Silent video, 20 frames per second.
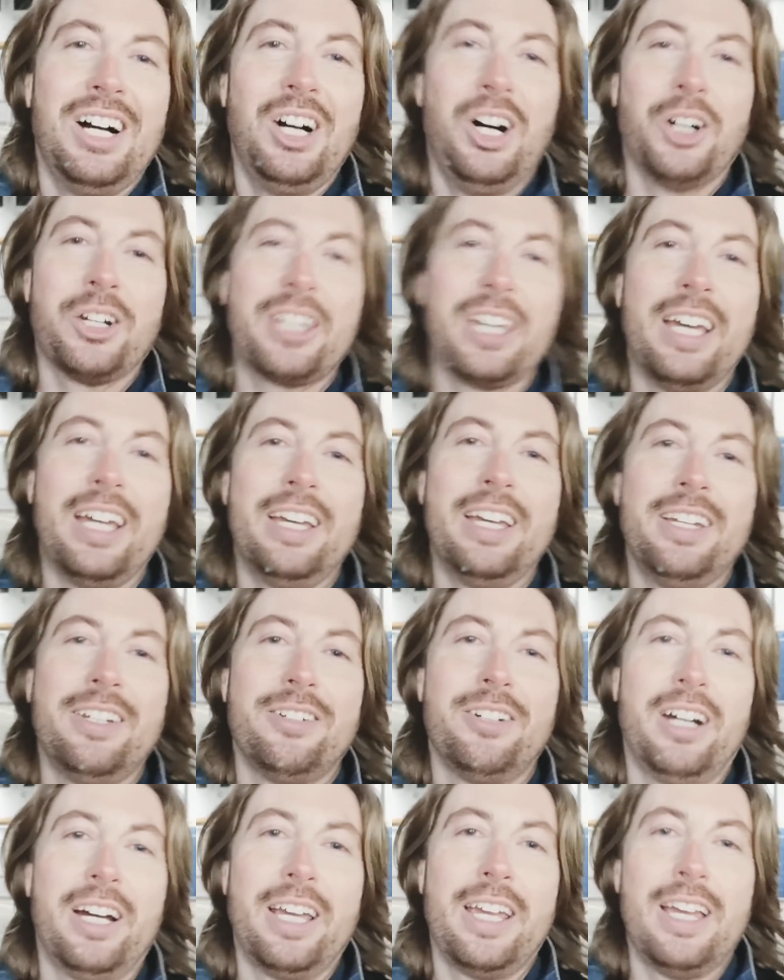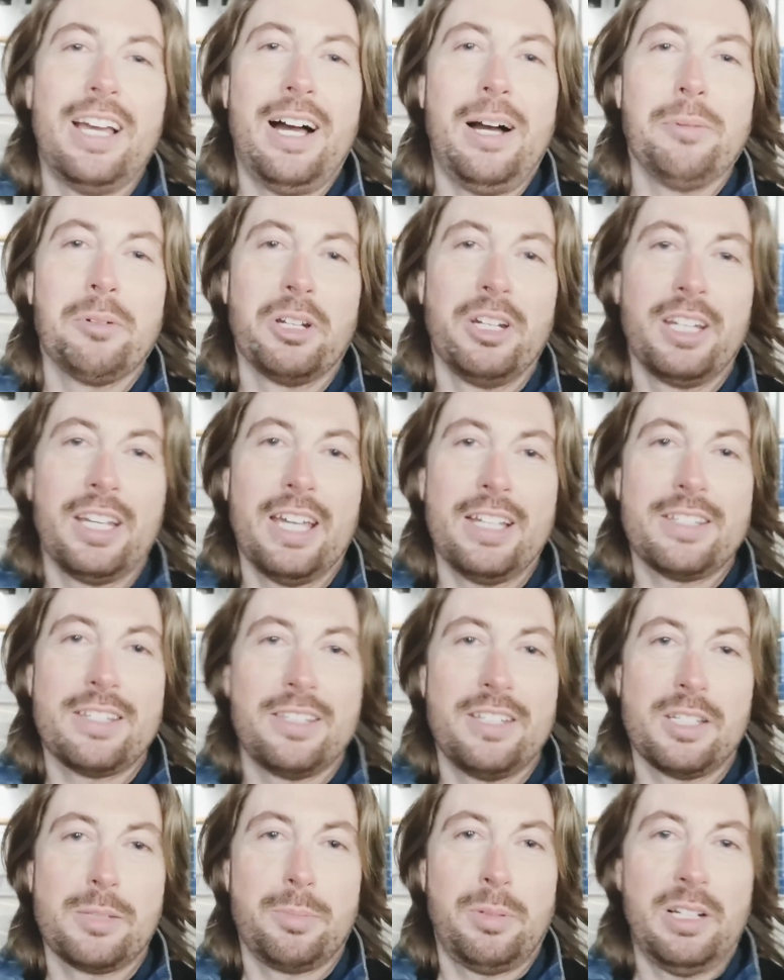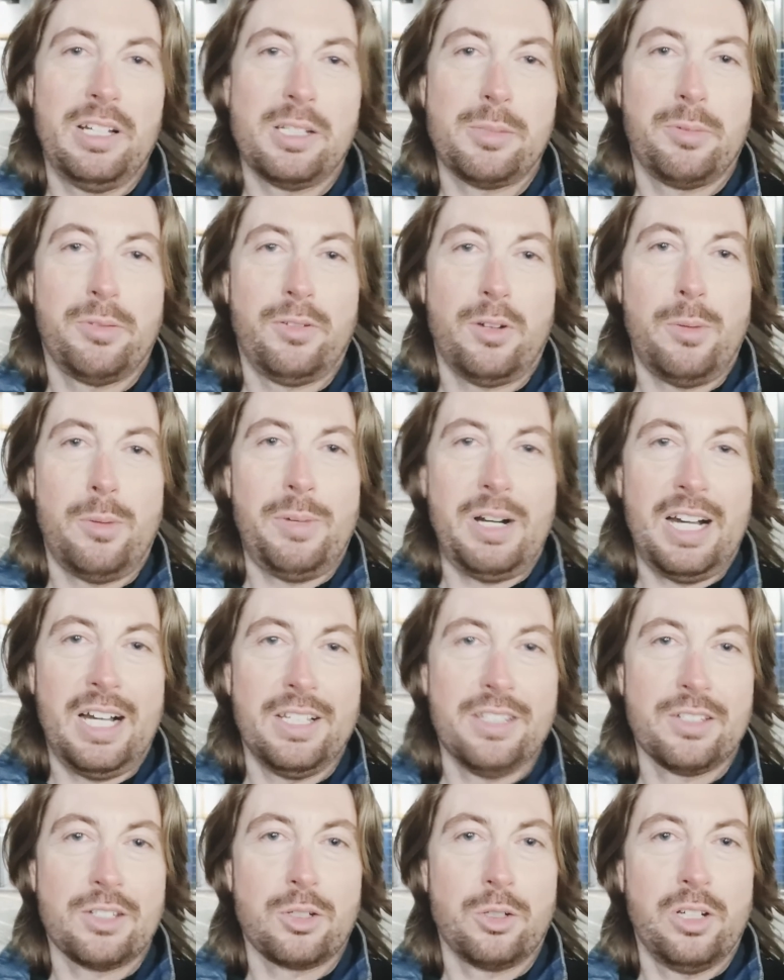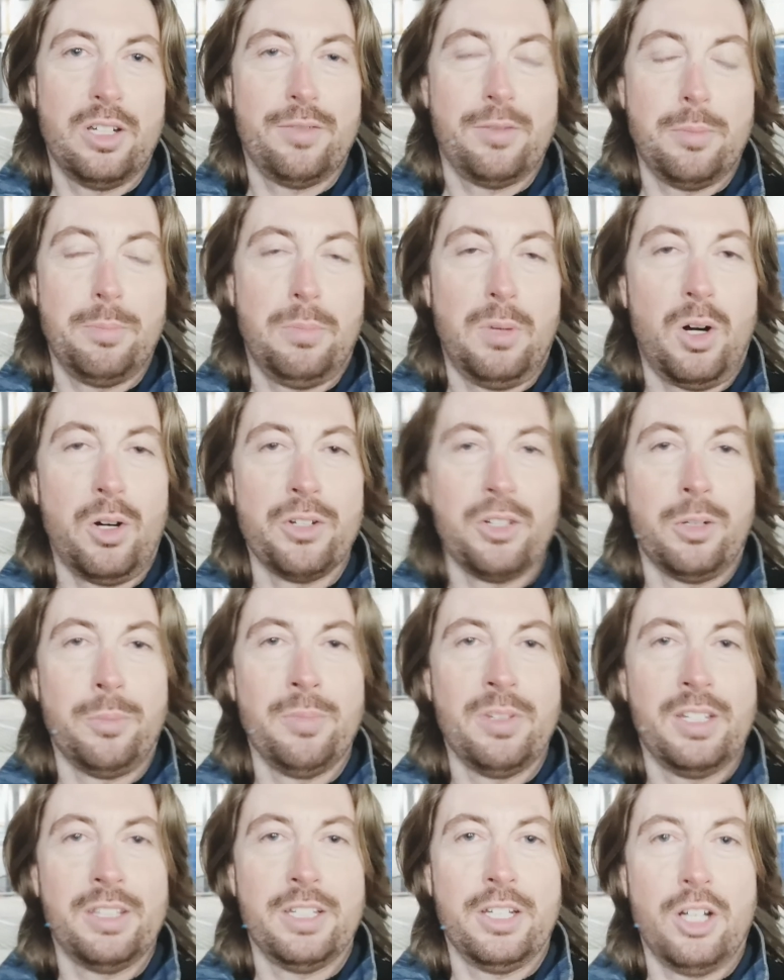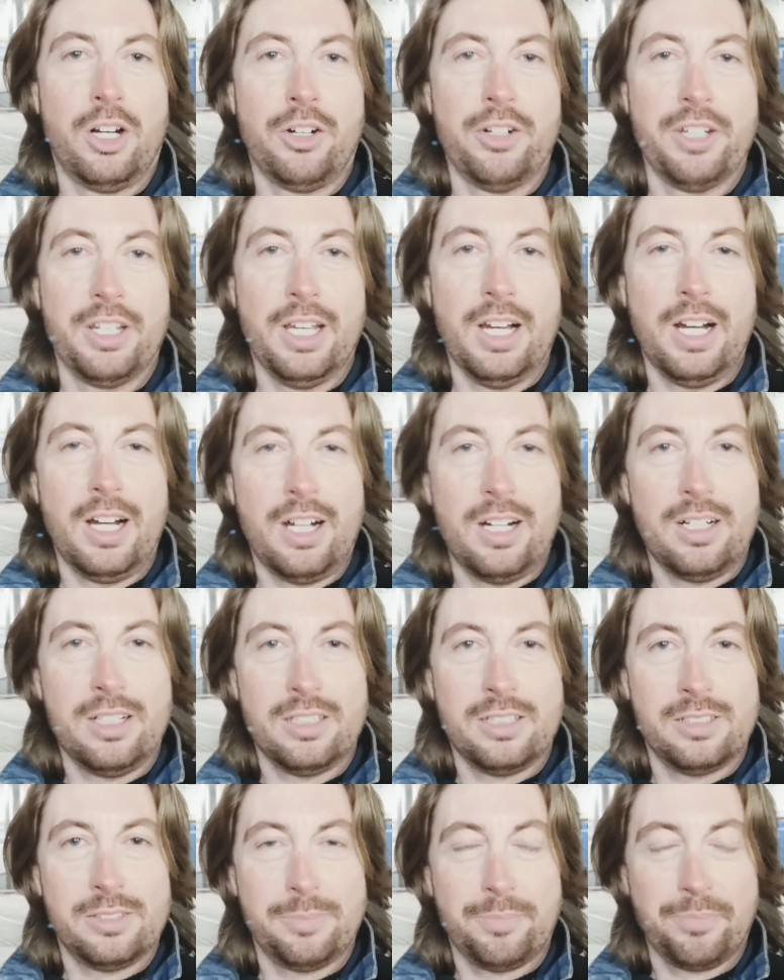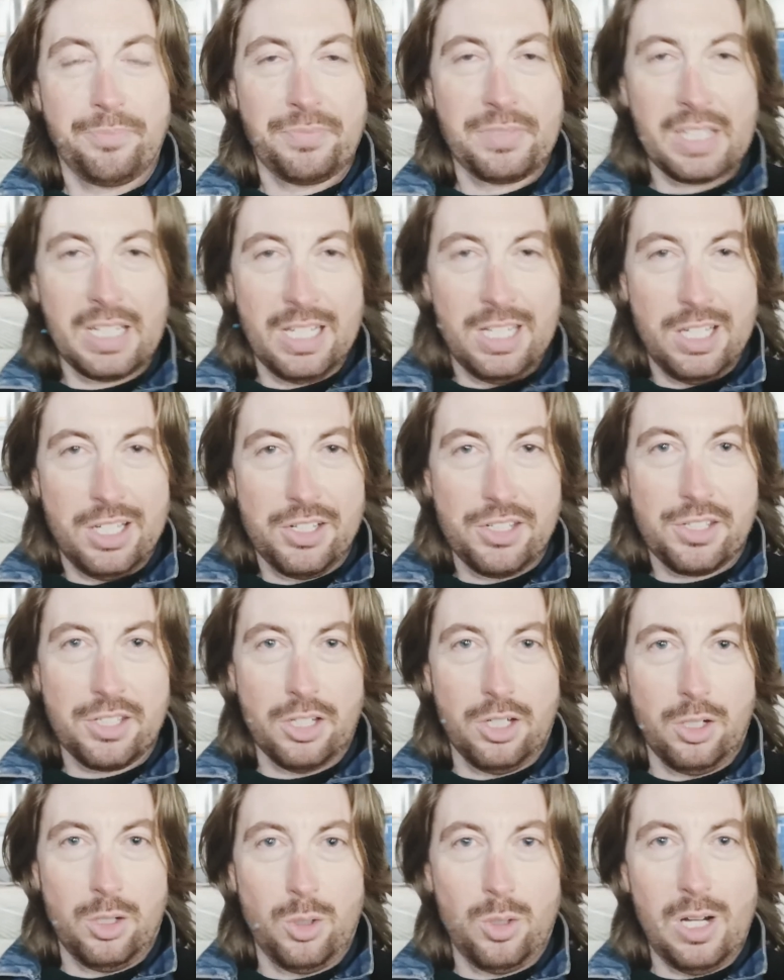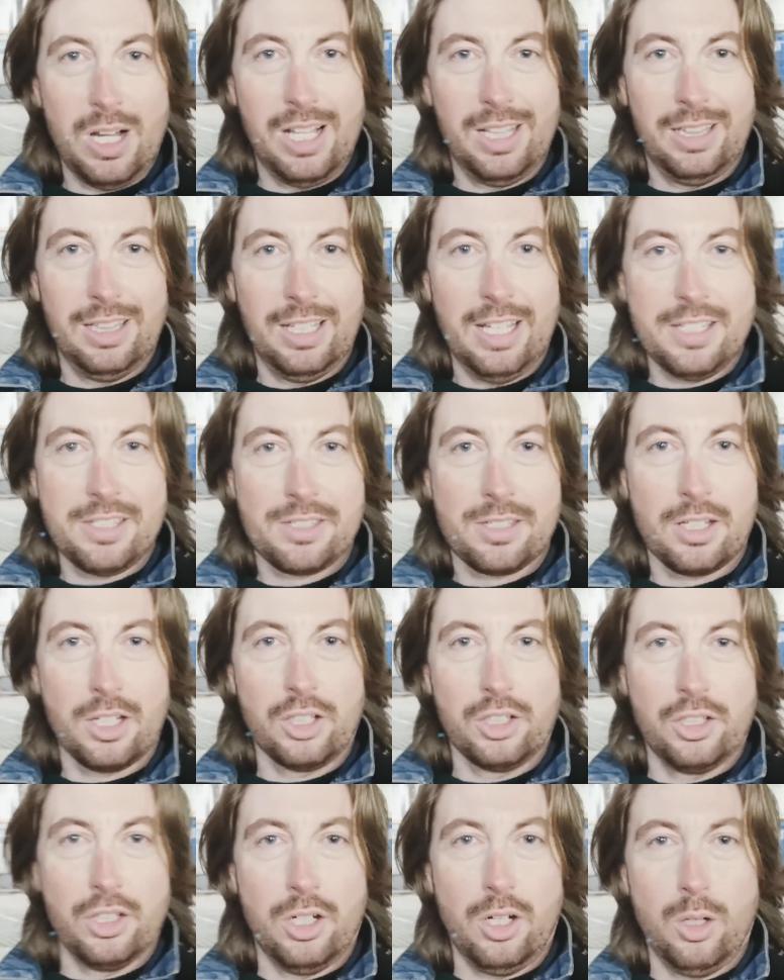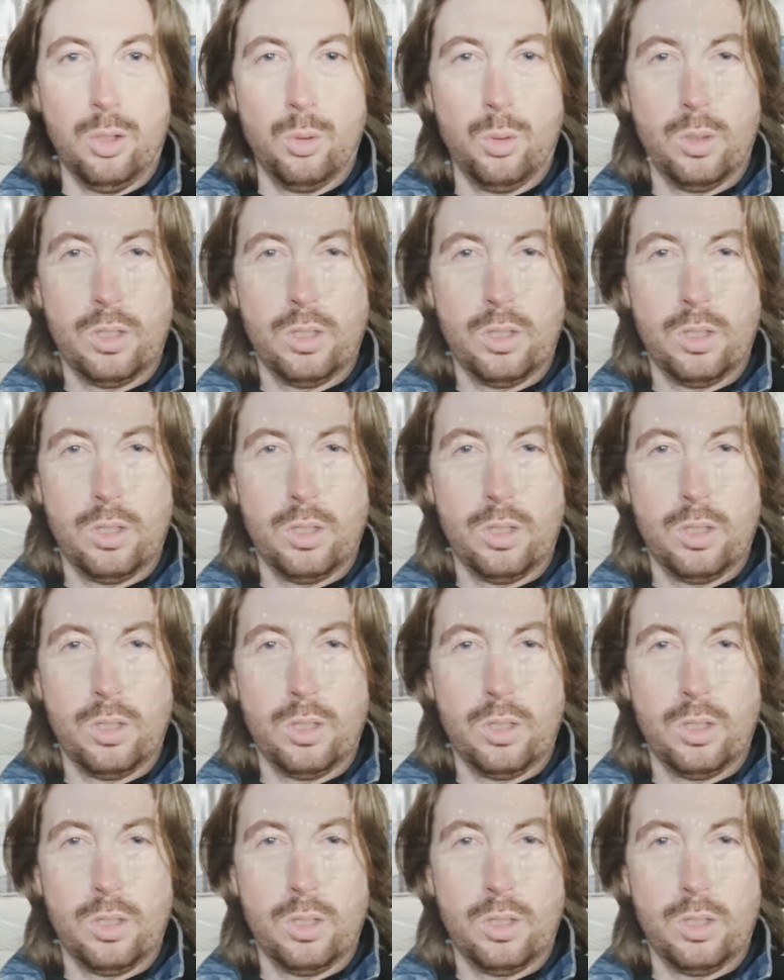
Okay, right, I'm going to get to this place before my hands go even more numb than they already are. So let's go.